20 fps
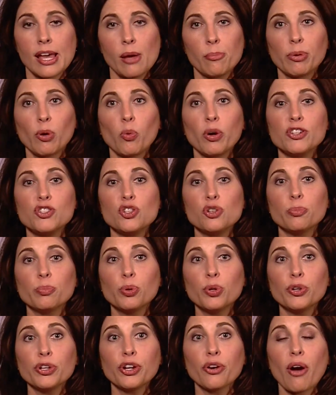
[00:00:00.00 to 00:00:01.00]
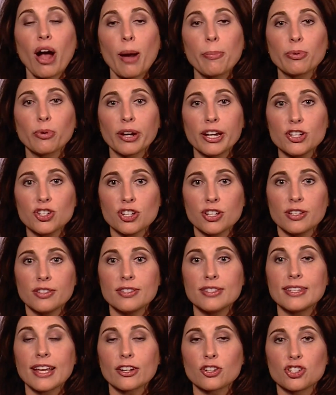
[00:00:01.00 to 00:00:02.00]
But once you pull your
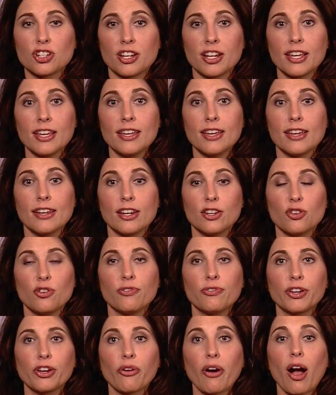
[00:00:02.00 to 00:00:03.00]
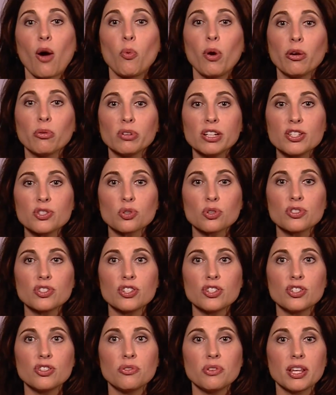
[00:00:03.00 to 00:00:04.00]
operations section in and you figure out what
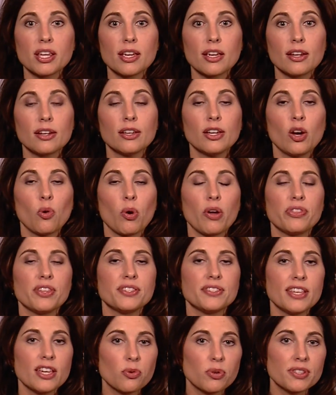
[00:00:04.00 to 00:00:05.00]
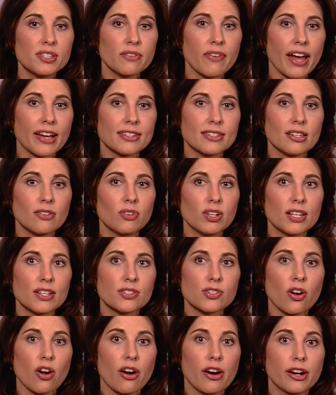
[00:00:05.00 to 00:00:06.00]
resources you need, what the sequence of
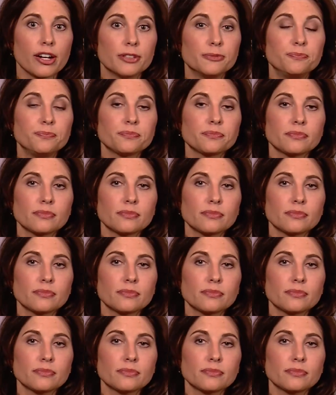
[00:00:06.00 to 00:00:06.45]
activities are,